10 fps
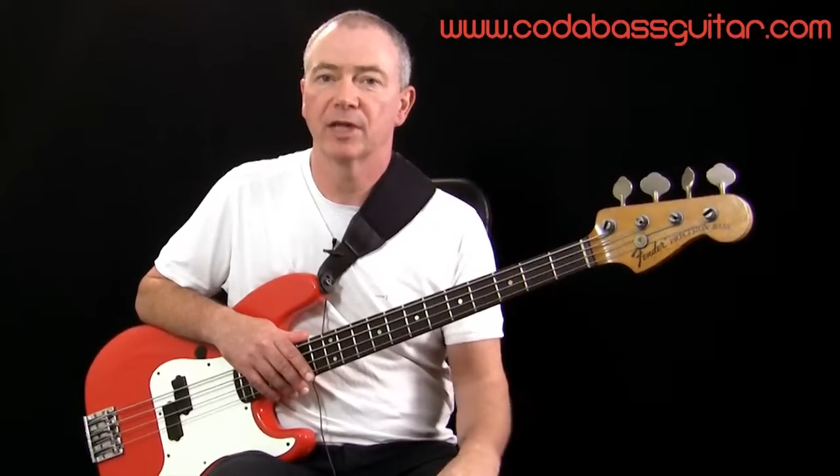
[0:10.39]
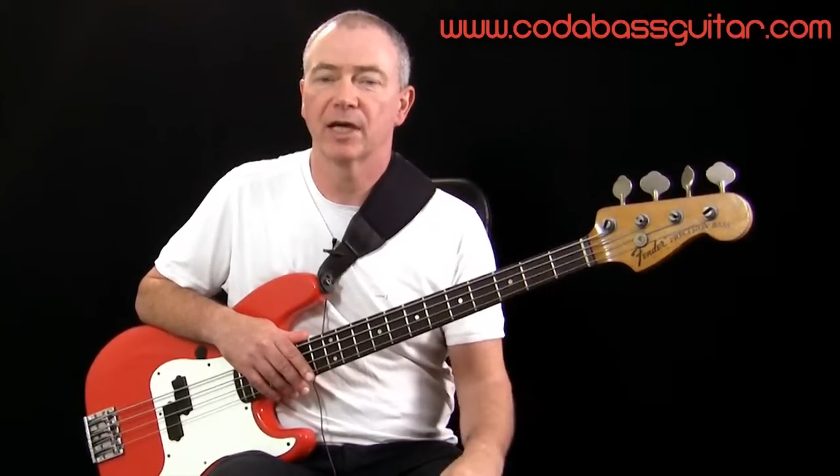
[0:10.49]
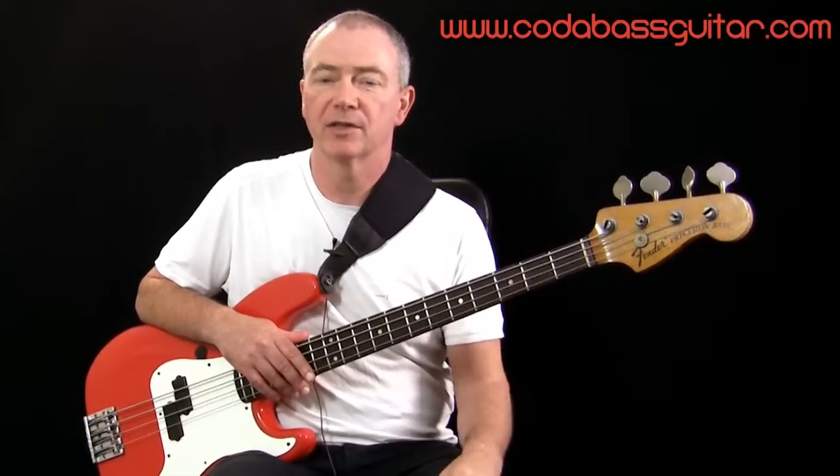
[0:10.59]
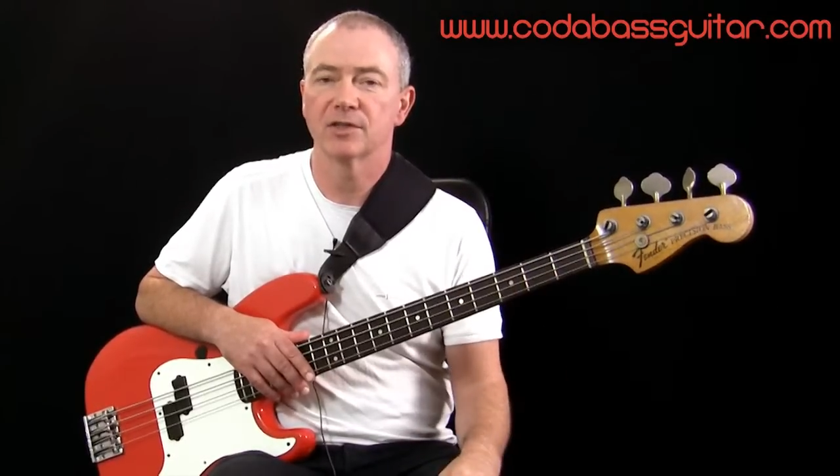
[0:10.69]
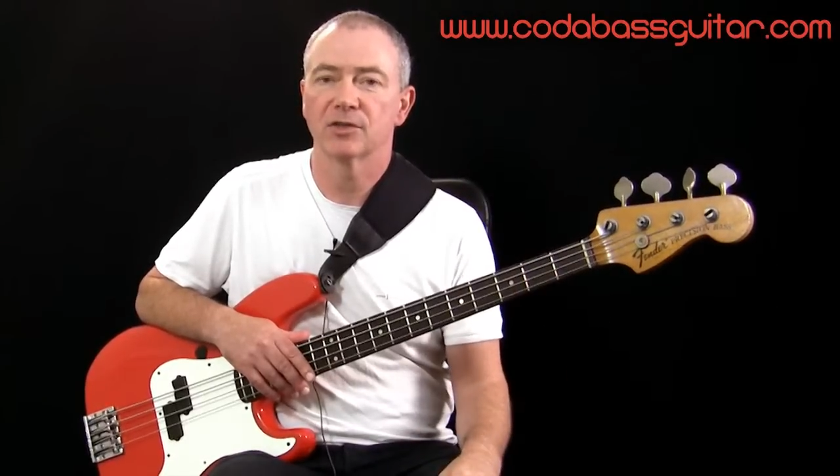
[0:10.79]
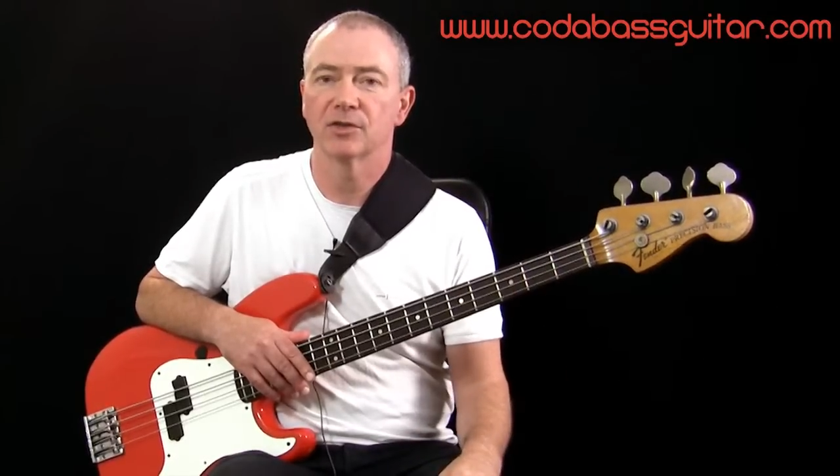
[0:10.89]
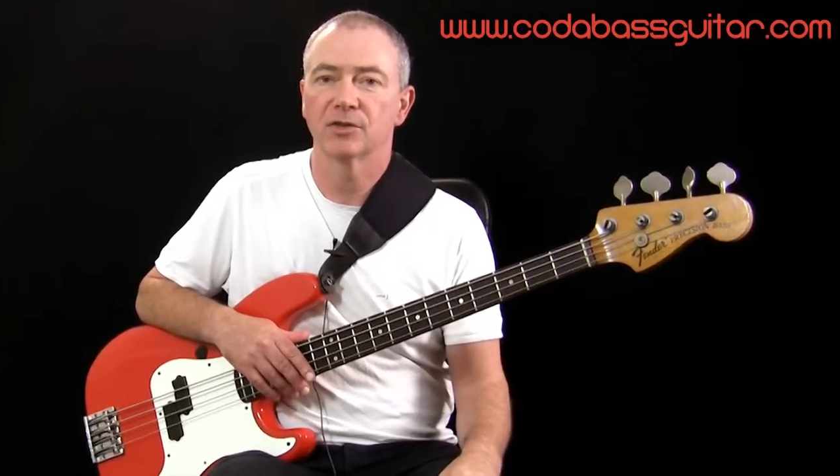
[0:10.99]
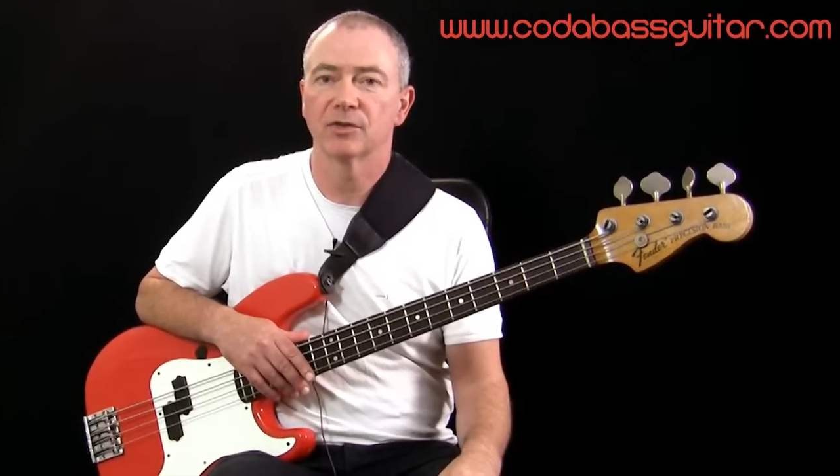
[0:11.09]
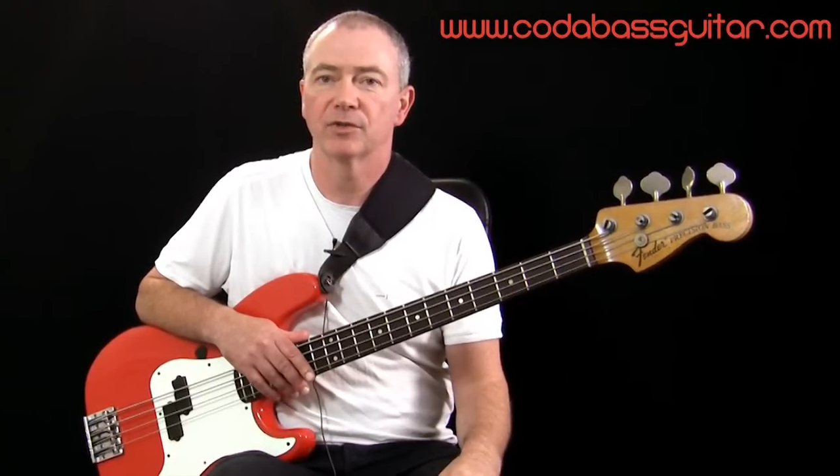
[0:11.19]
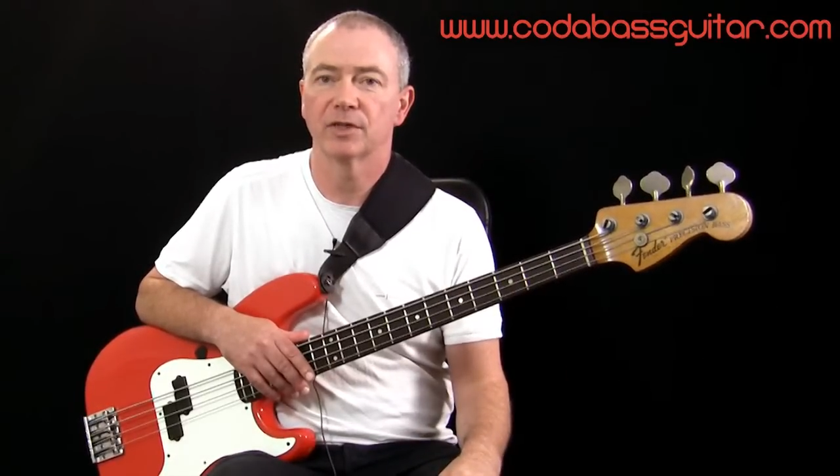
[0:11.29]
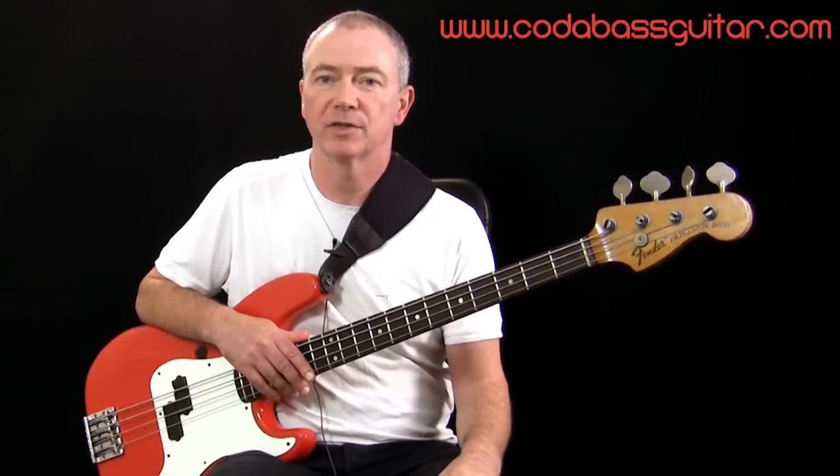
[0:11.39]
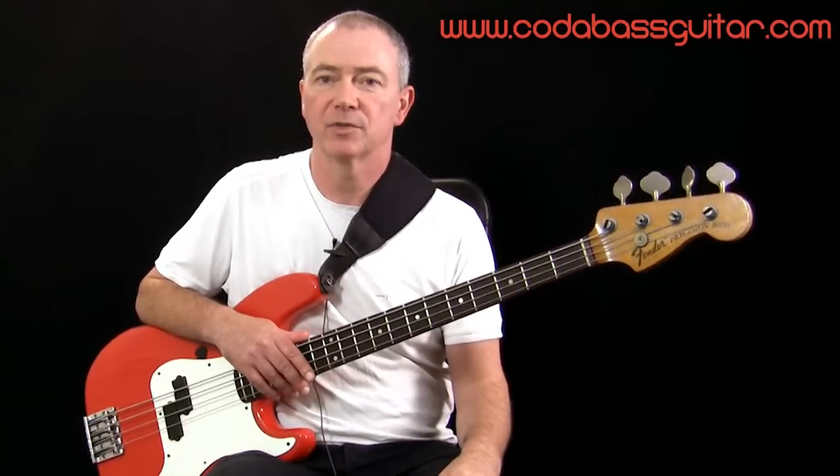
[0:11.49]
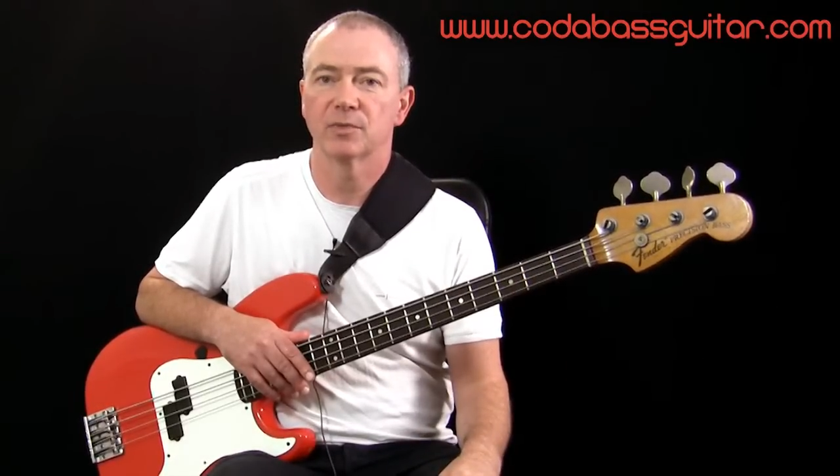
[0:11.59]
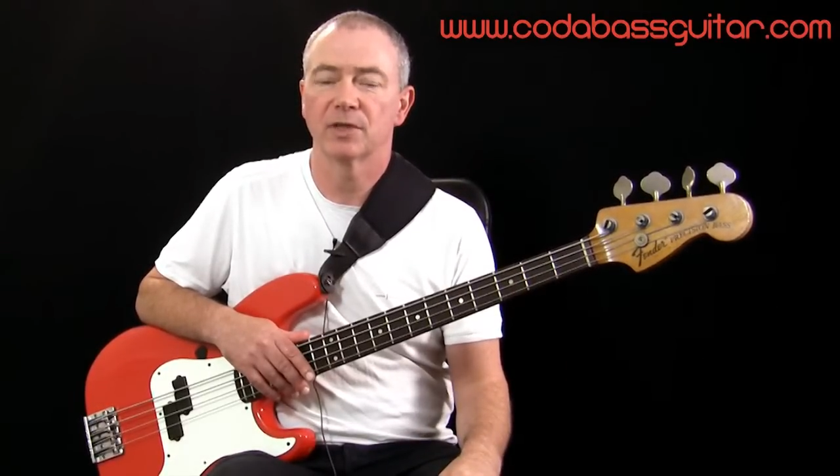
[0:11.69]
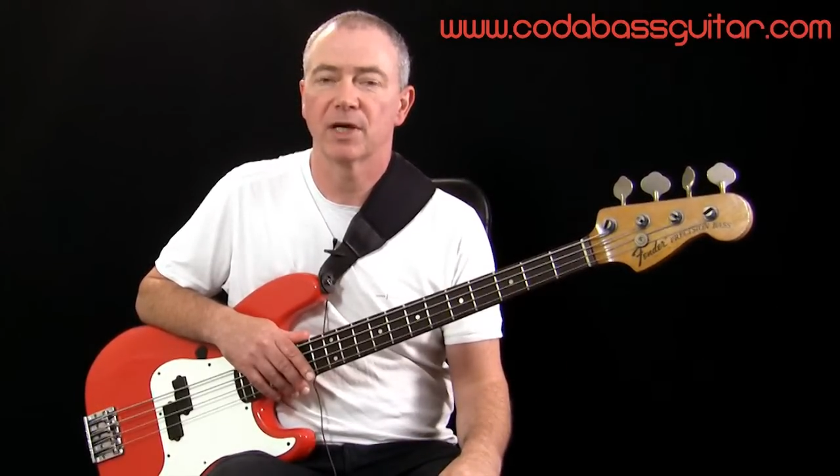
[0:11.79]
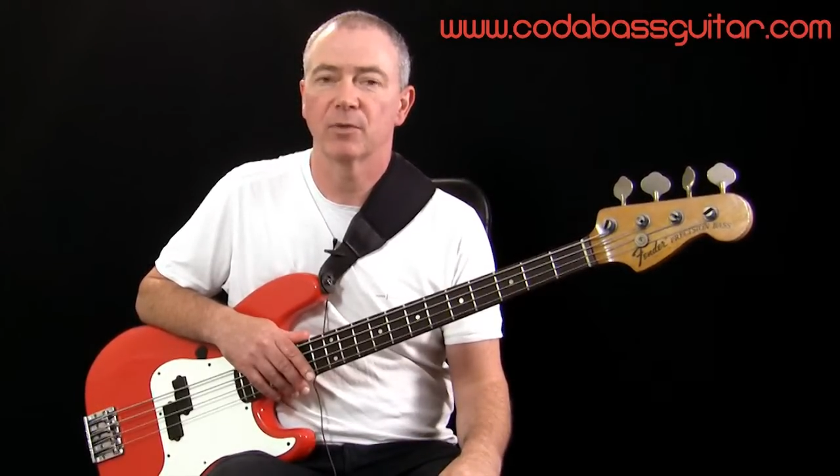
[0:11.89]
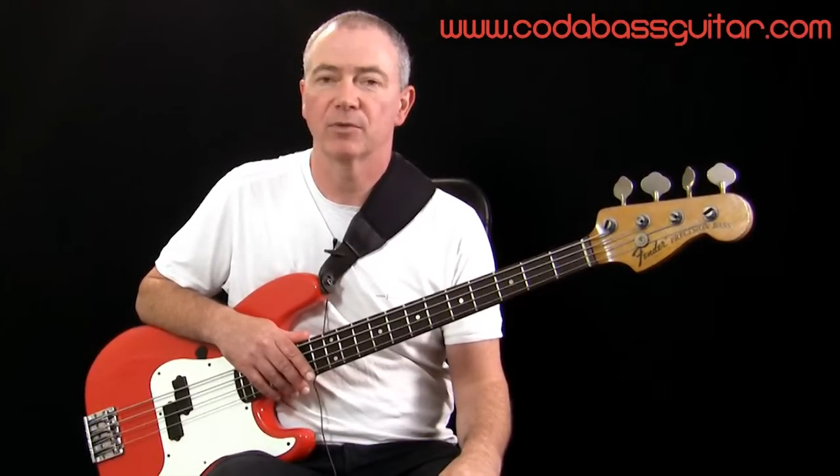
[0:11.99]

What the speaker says: can sort of do things with